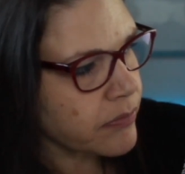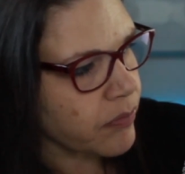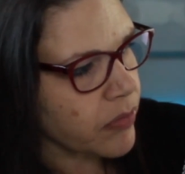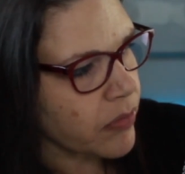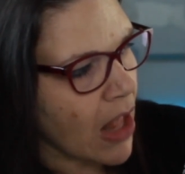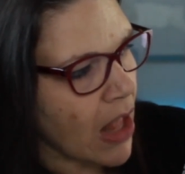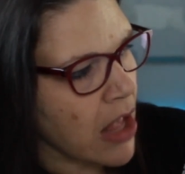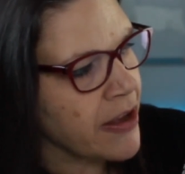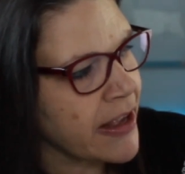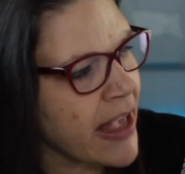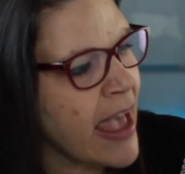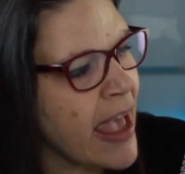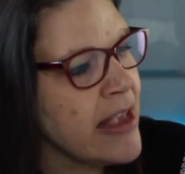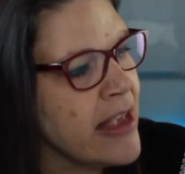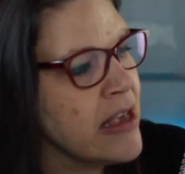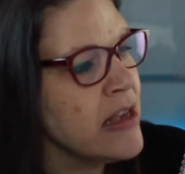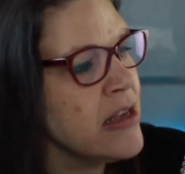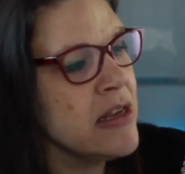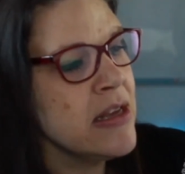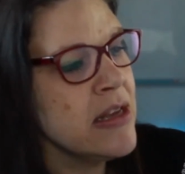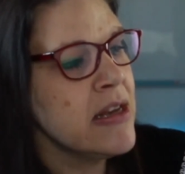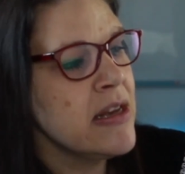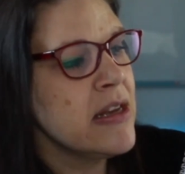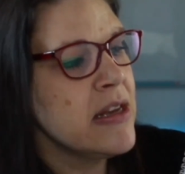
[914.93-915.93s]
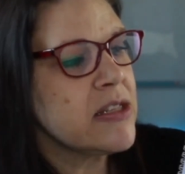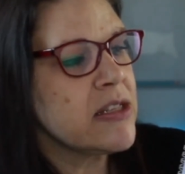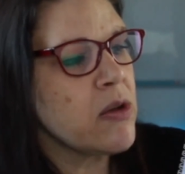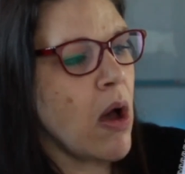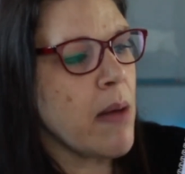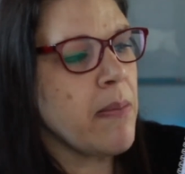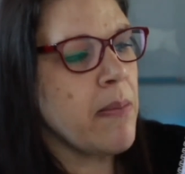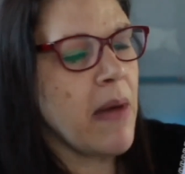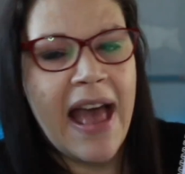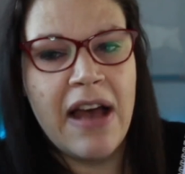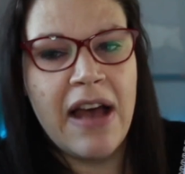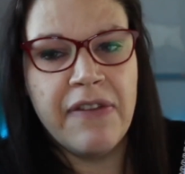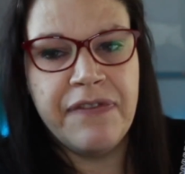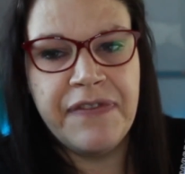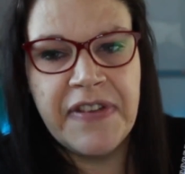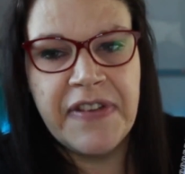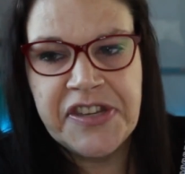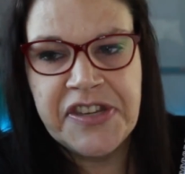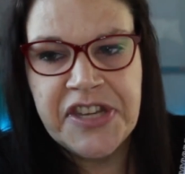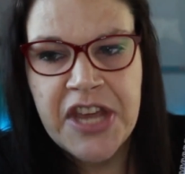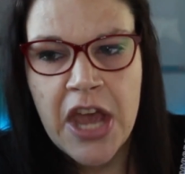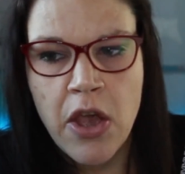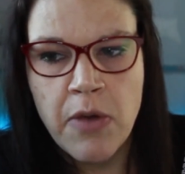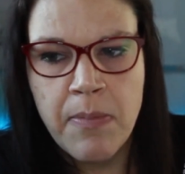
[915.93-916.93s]
Okay, so I might have
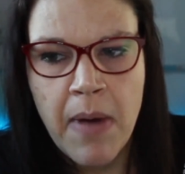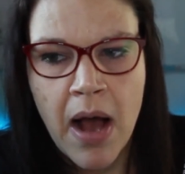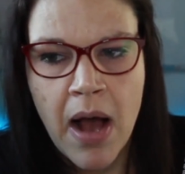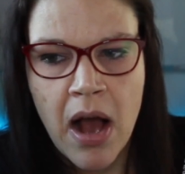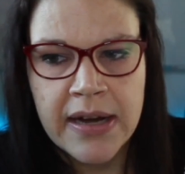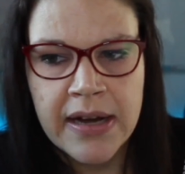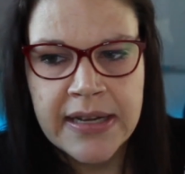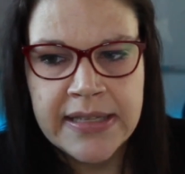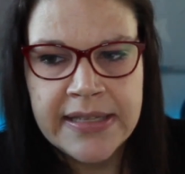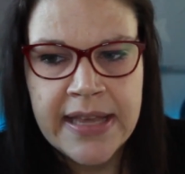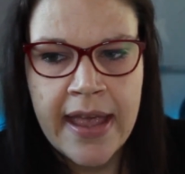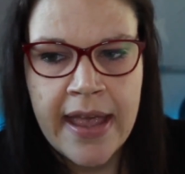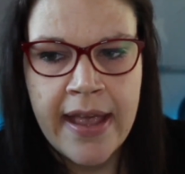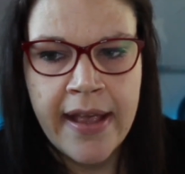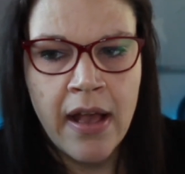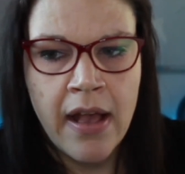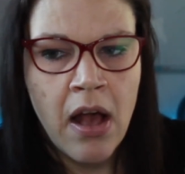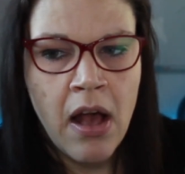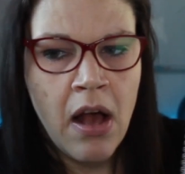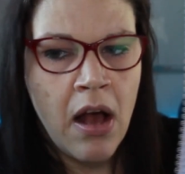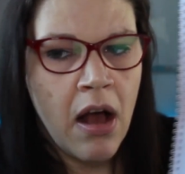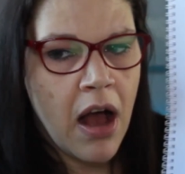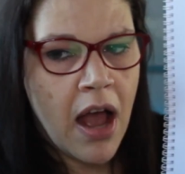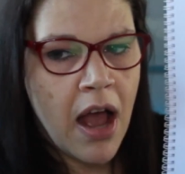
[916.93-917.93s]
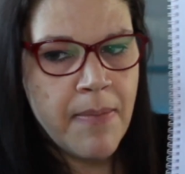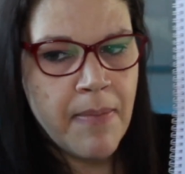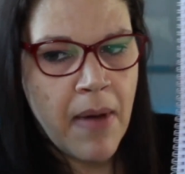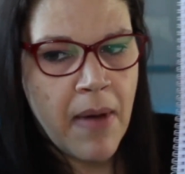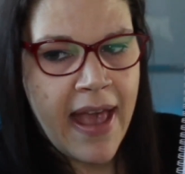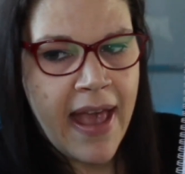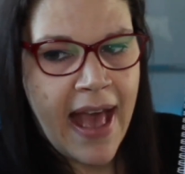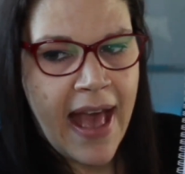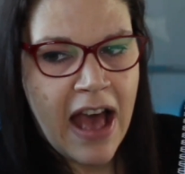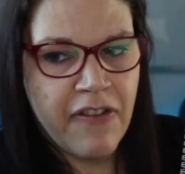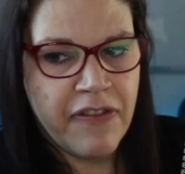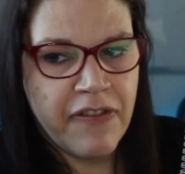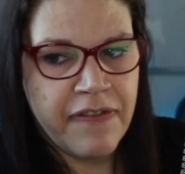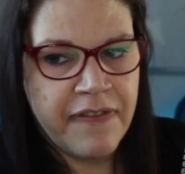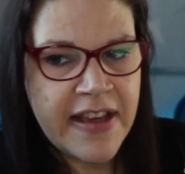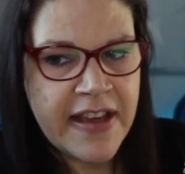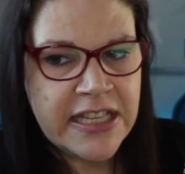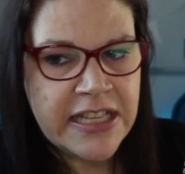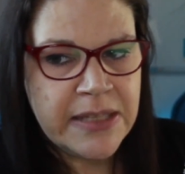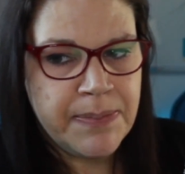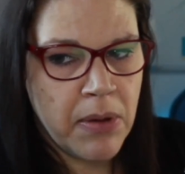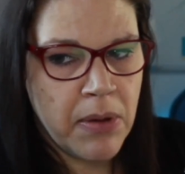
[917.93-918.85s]
video marketing, I might have Facebook